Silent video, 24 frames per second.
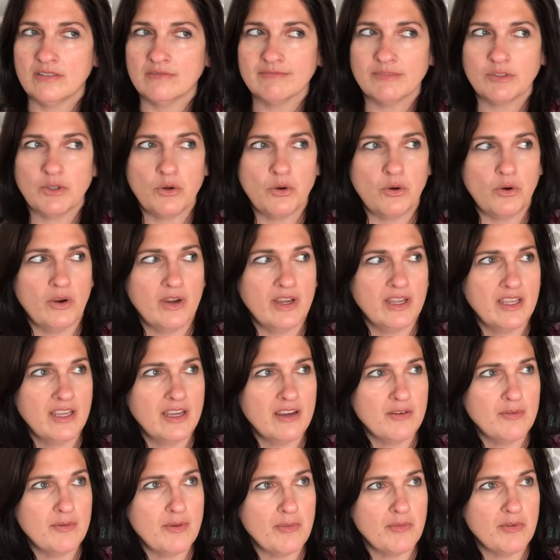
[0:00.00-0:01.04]
oh, I
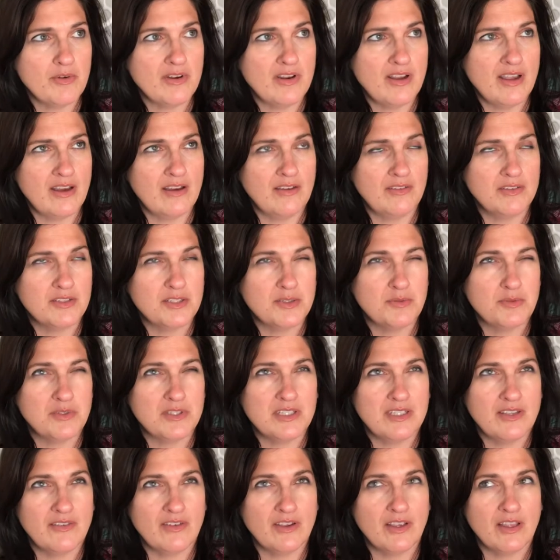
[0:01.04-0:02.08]
can't remember now the
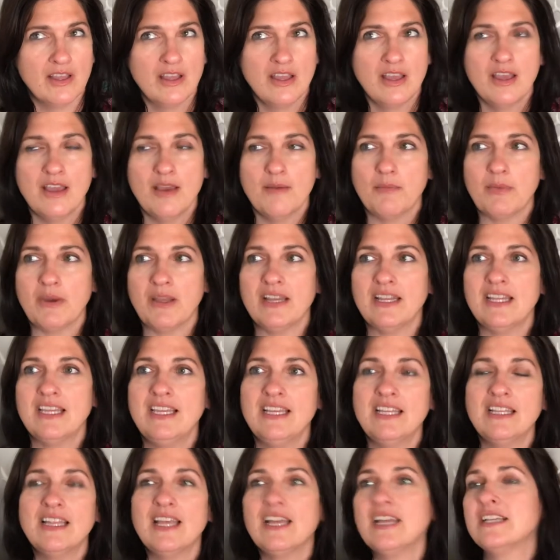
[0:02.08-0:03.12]
specific, but
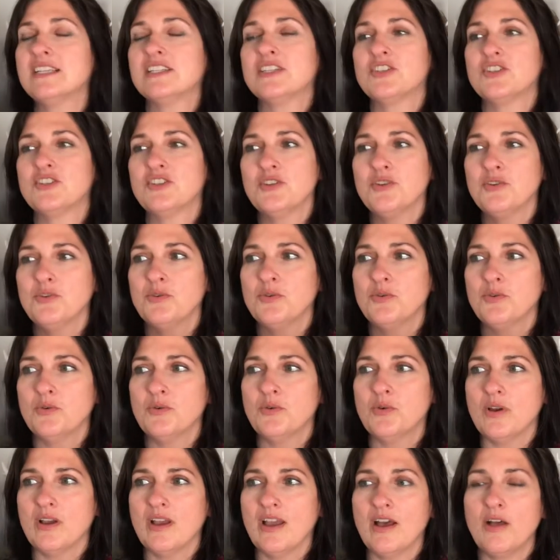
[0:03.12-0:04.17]
he likes
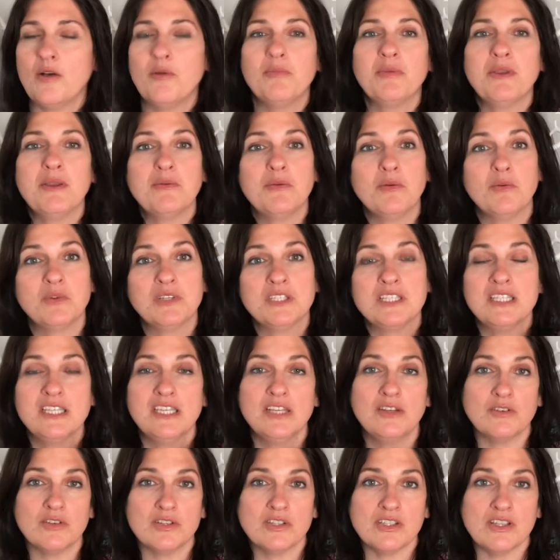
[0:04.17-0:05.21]
to help people with
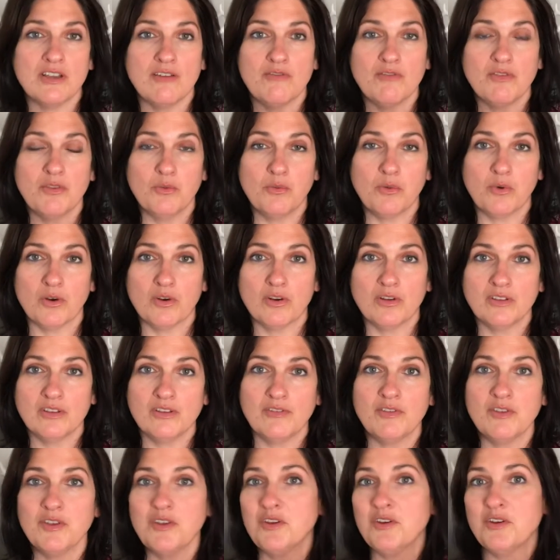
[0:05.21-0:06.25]
secrets of the world, of
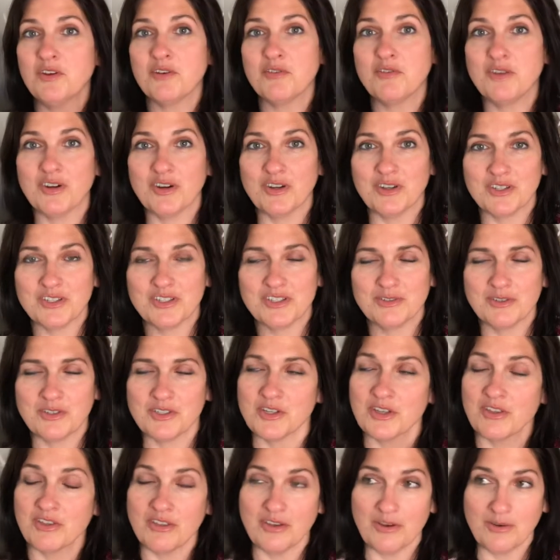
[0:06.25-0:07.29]
the universe, which I
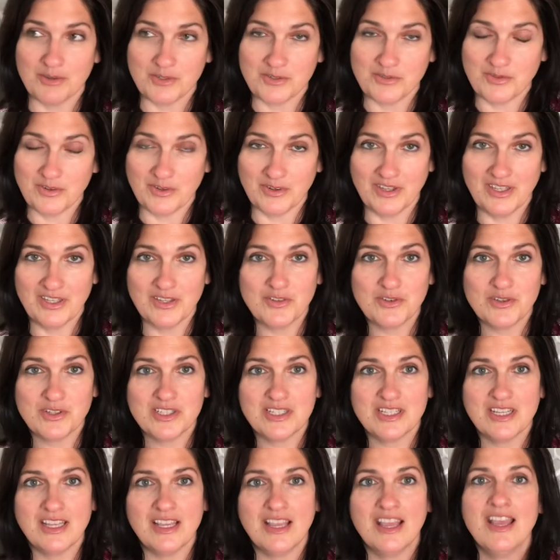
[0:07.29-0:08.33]
thought was very
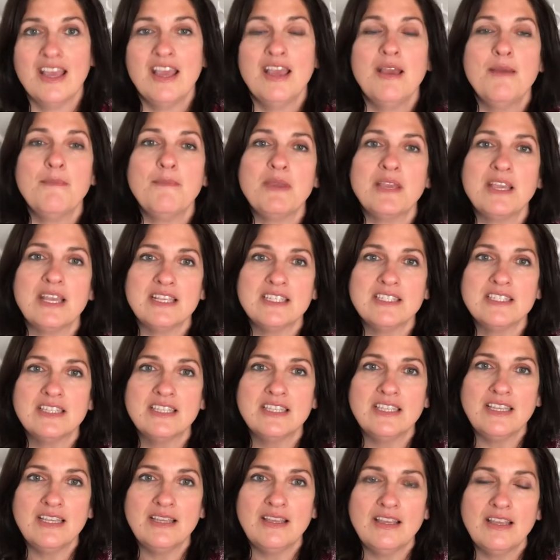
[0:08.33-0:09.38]
interesting because
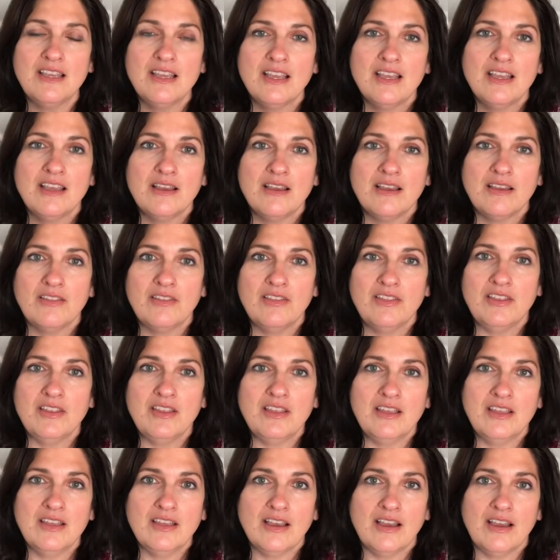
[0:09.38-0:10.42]
the
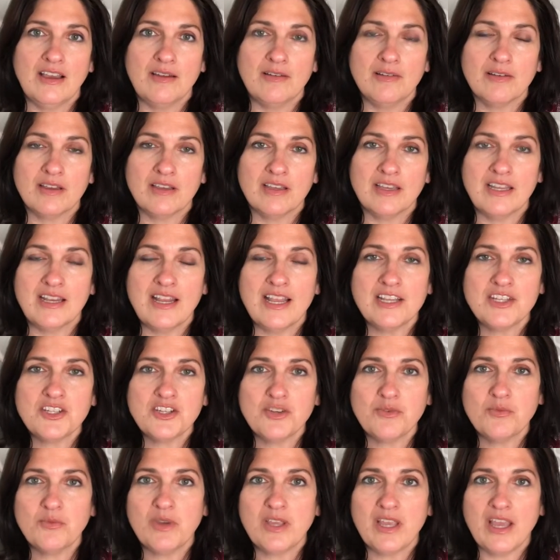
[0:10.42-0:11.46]
the uh,
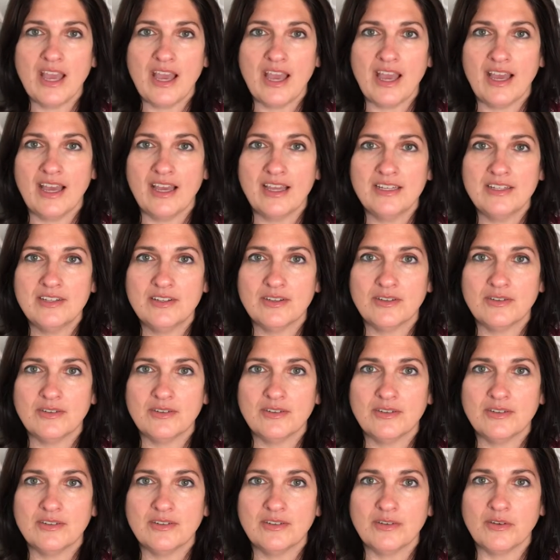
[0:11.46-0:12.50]
connection we had
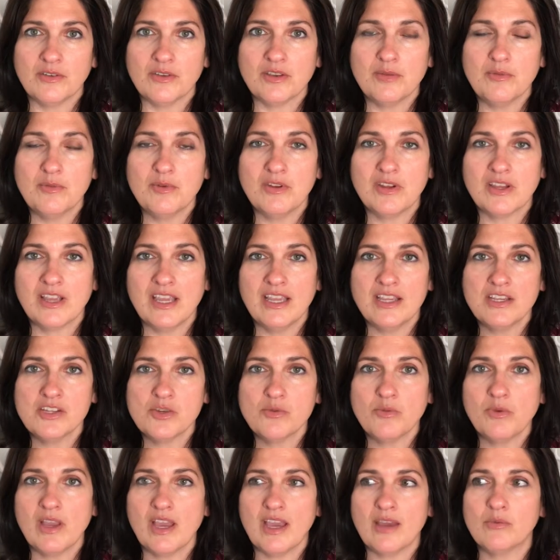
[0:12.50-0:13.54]
or the
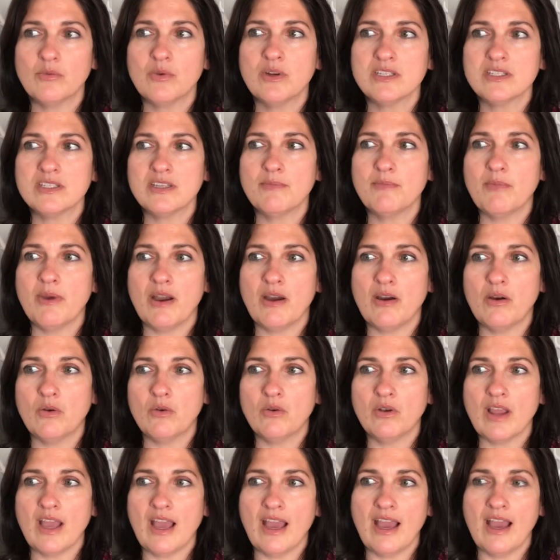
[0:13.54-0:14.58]
communication we had was
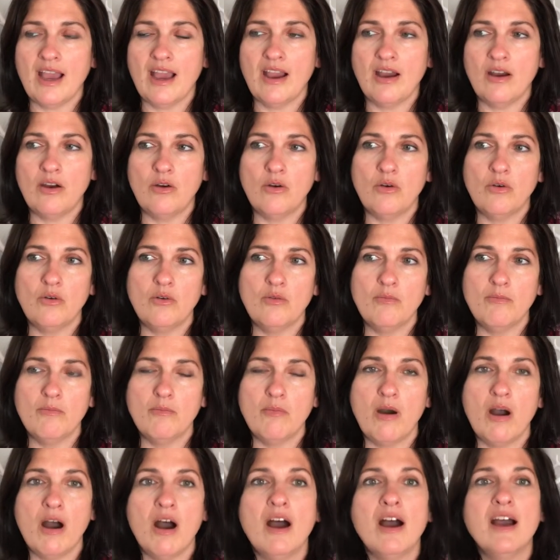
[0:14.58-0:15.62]
about how
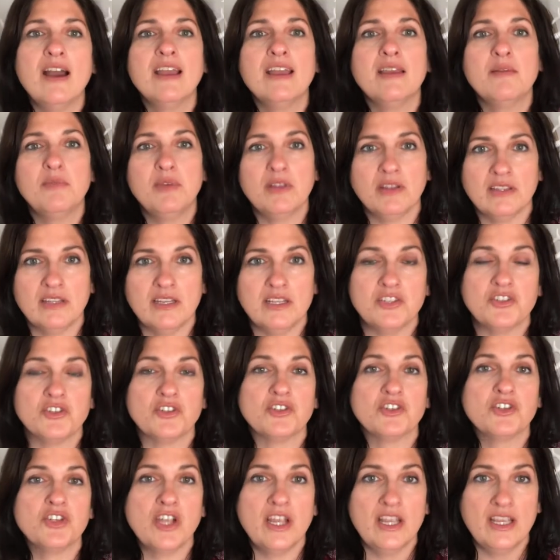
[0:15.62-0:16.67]
my abilities are
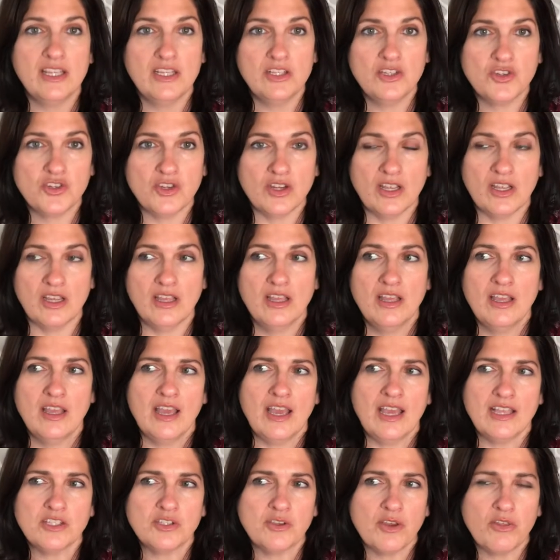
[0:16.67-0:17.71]
changing.
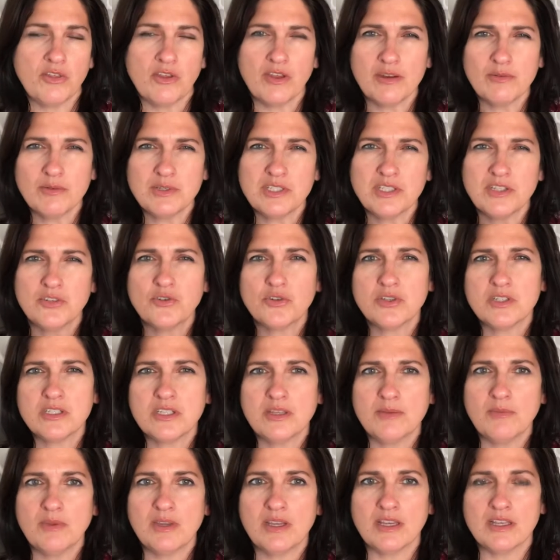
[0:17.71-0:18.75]
And so I thought it was
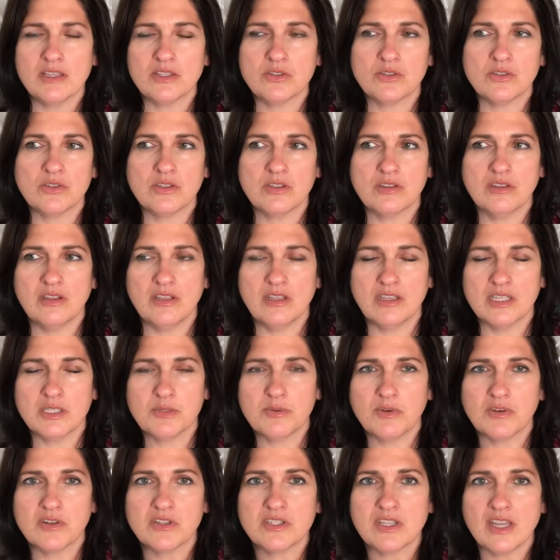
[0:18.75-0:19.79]
interesting because the
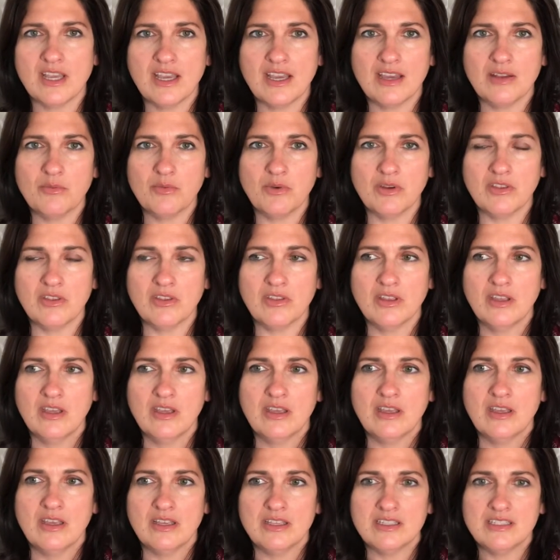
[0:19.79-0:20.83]
experience I had with
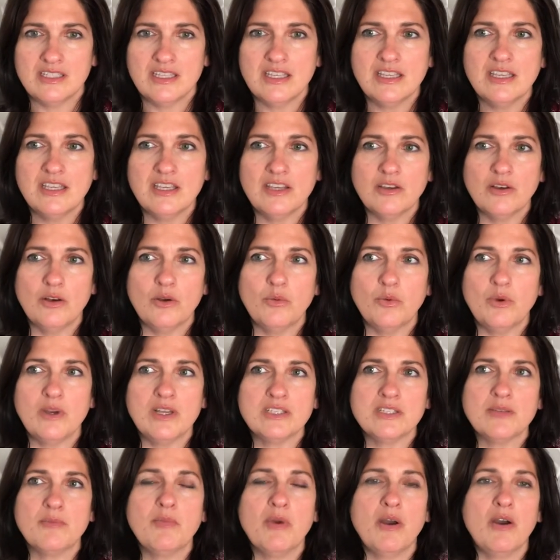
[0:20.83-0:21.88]
Ezekiel
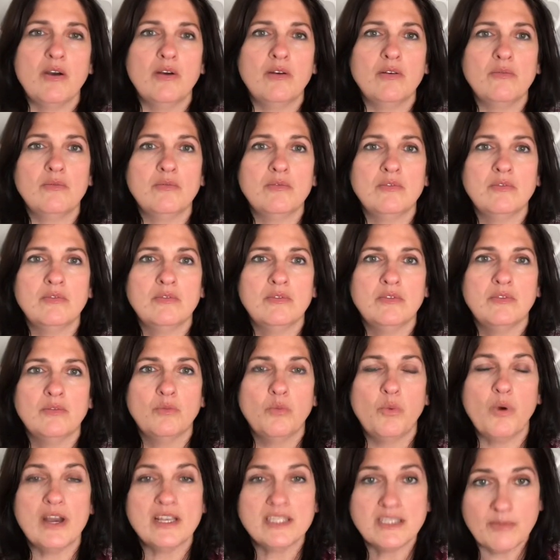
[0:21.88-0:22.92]
was about
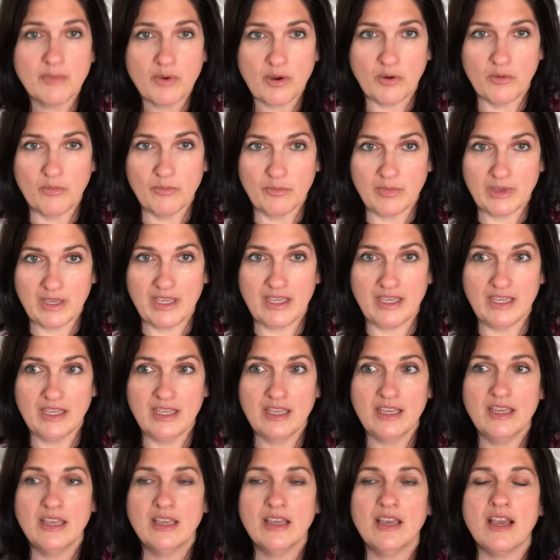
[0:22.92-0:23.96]
was about
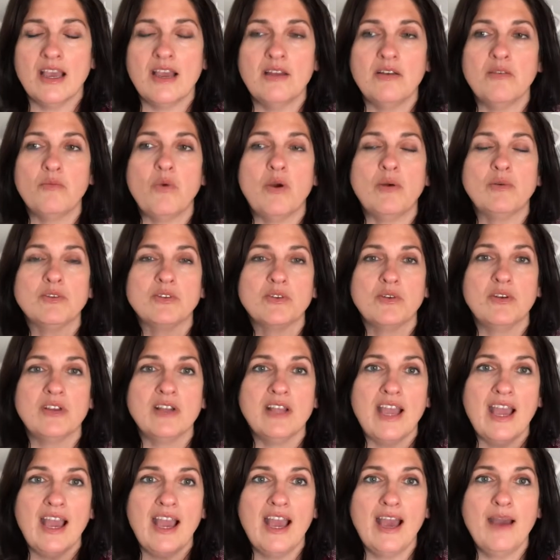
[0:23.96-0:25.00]
me and what was going to
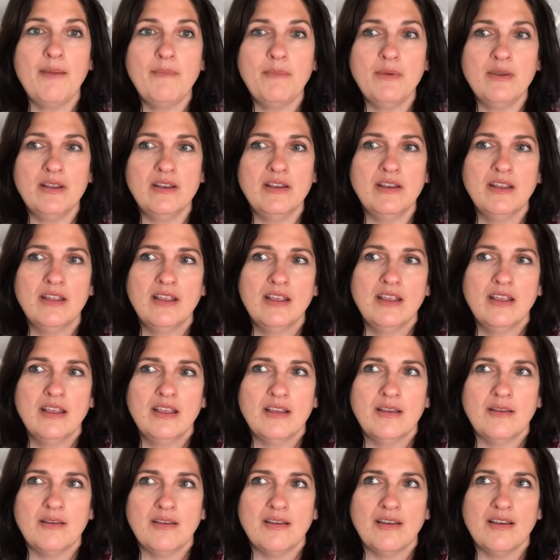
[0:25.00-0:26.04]
happen.
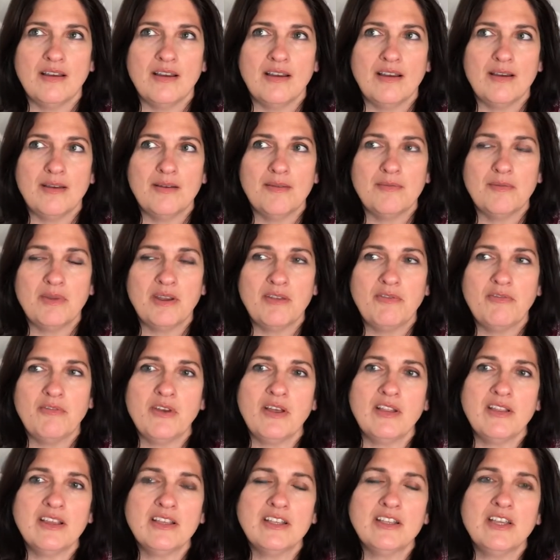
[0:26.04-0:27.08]
Um, but it
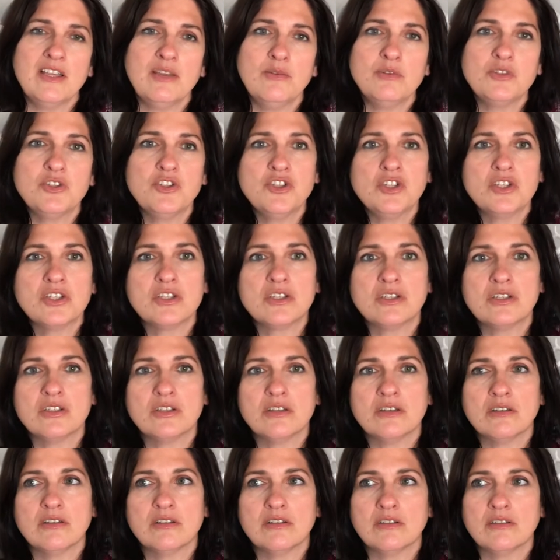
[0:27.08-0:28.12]
felt like he was just
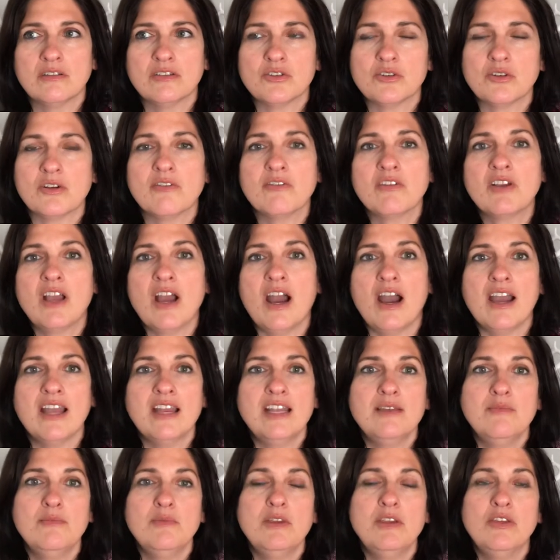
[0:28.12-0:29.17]
sort of
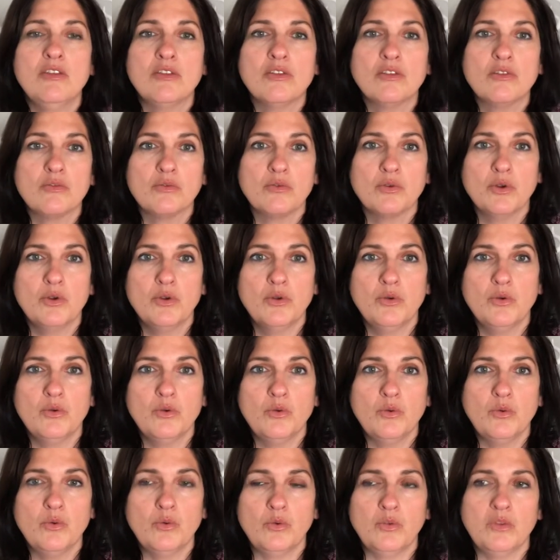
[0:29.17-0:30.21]
guiding me
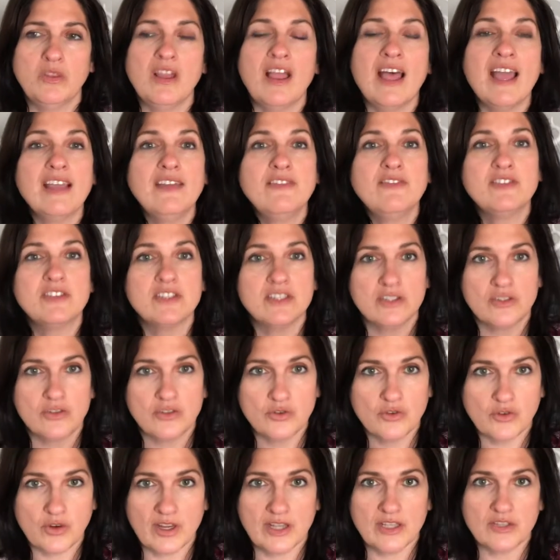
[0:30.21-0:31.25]
through life's
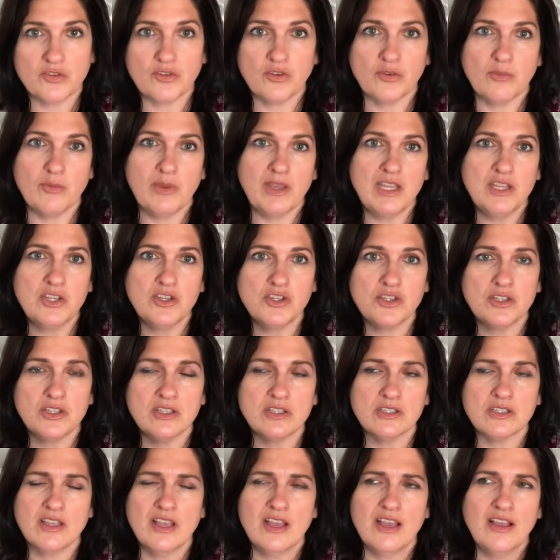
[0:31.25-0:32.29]

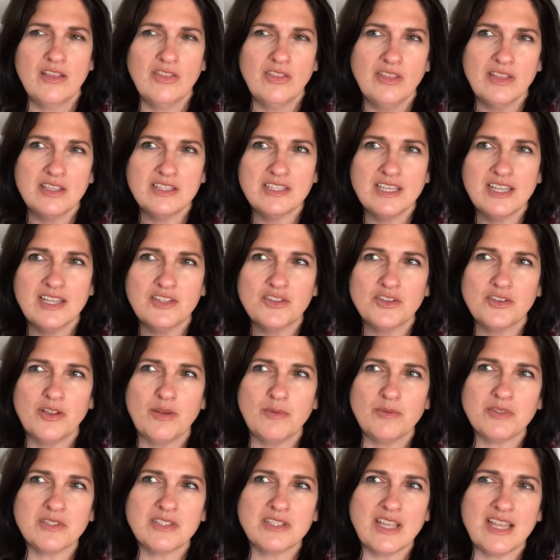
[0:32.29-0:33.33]
transformations. This angel
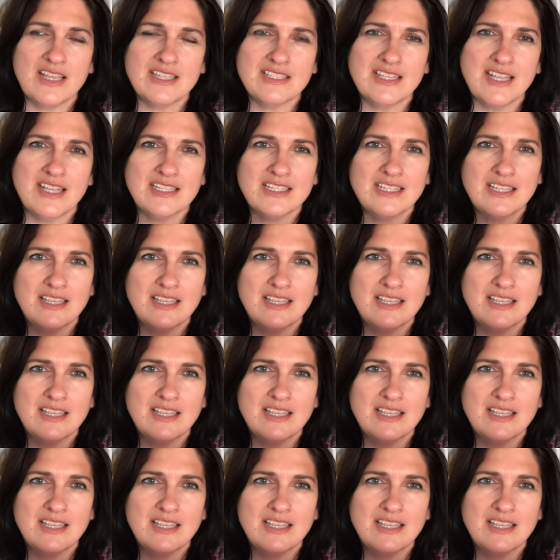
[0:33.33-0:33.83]
almost has that,